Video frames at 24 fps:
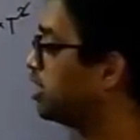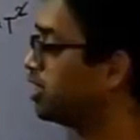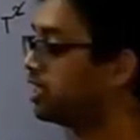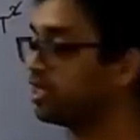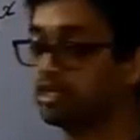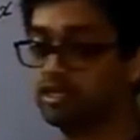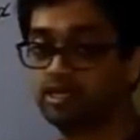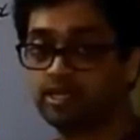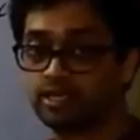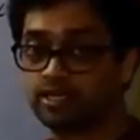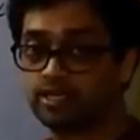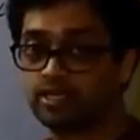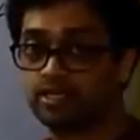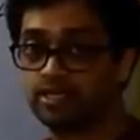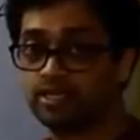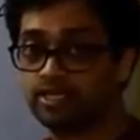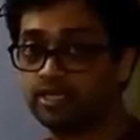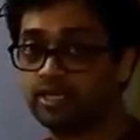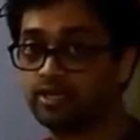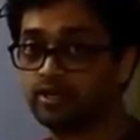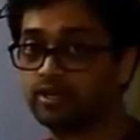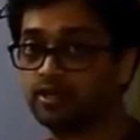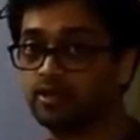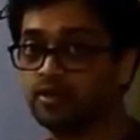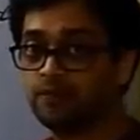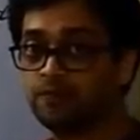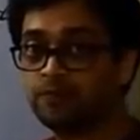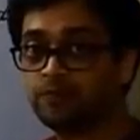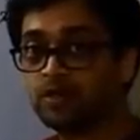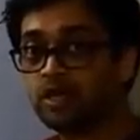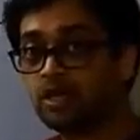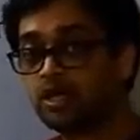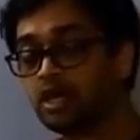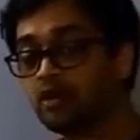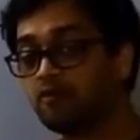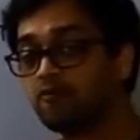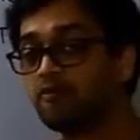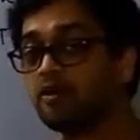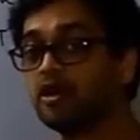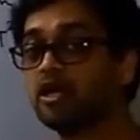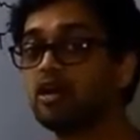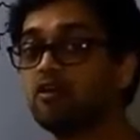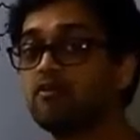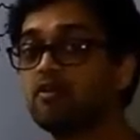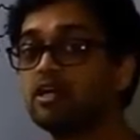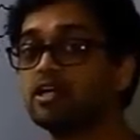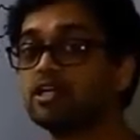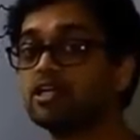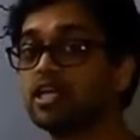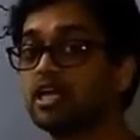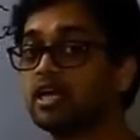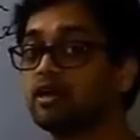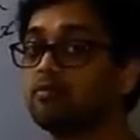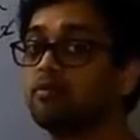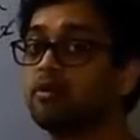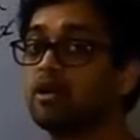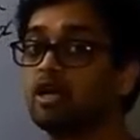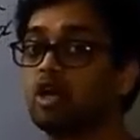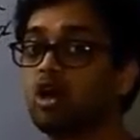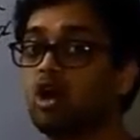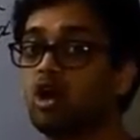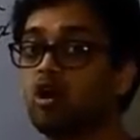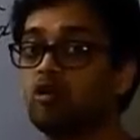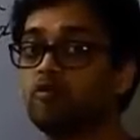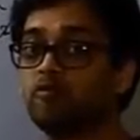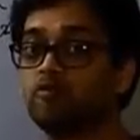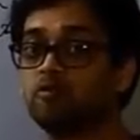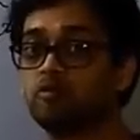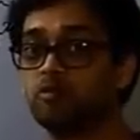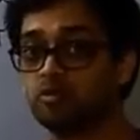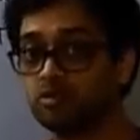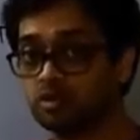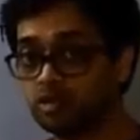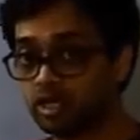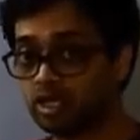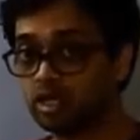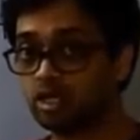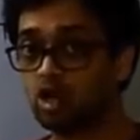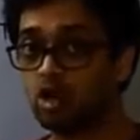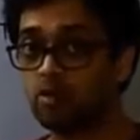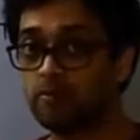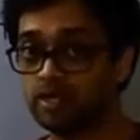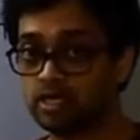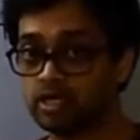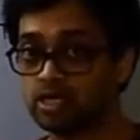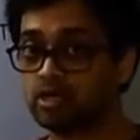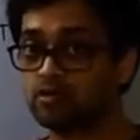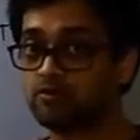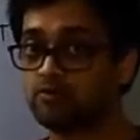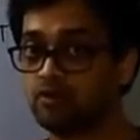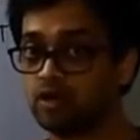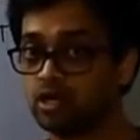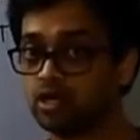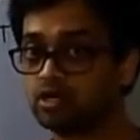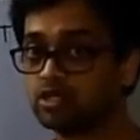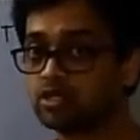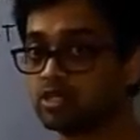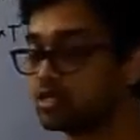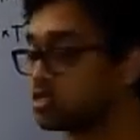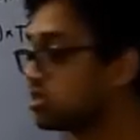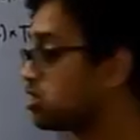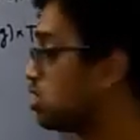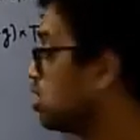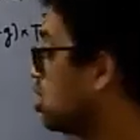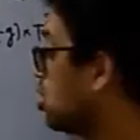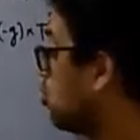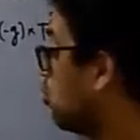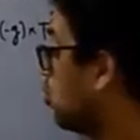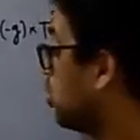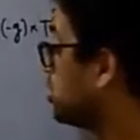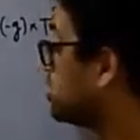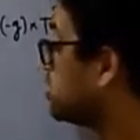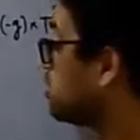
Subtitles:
degree here. Refer our table of trigonometric functions. What is